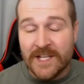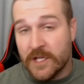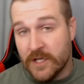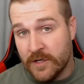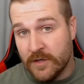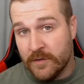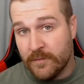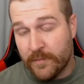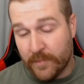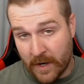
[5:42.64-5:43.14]
you
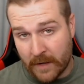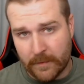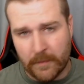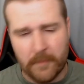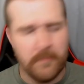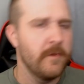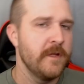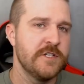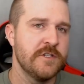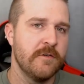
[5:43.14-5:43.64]

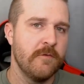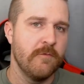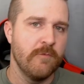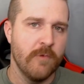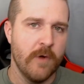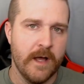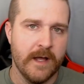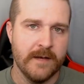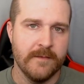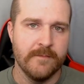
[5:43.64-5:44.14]
probably should
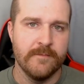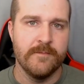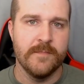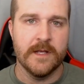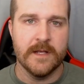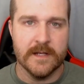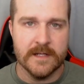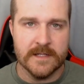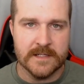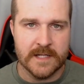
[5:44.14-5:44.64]
run
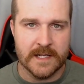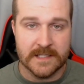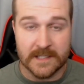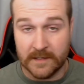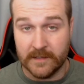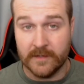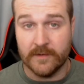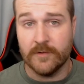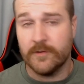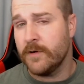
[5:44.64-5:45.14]
because that's a
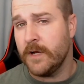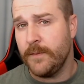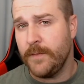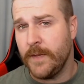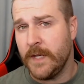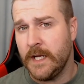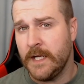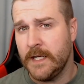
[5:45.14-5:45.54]
little creepy.